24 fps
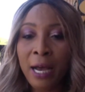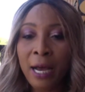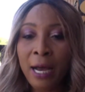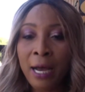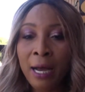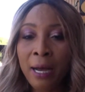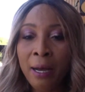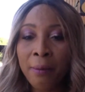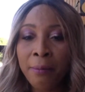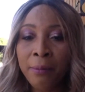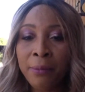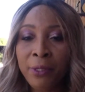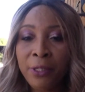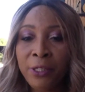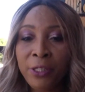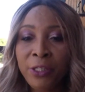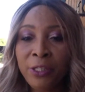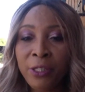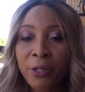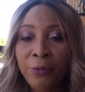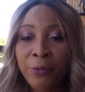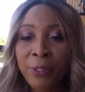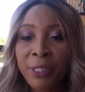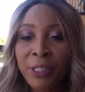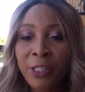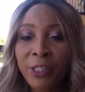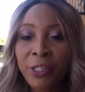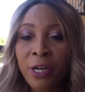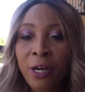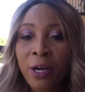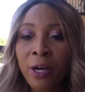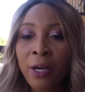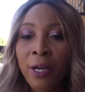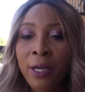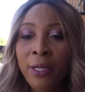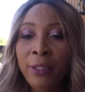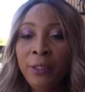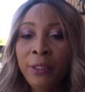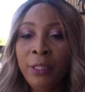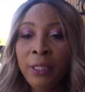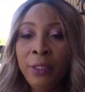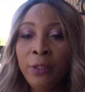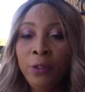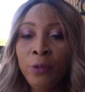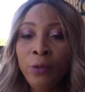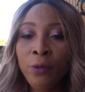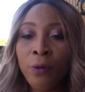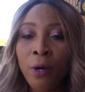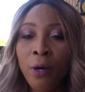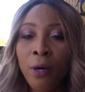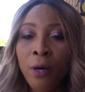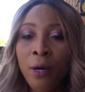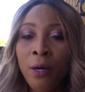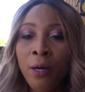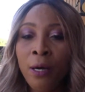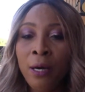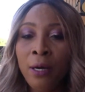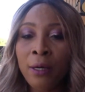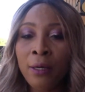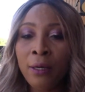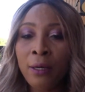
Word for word: Um, Sharisha, did you, uh,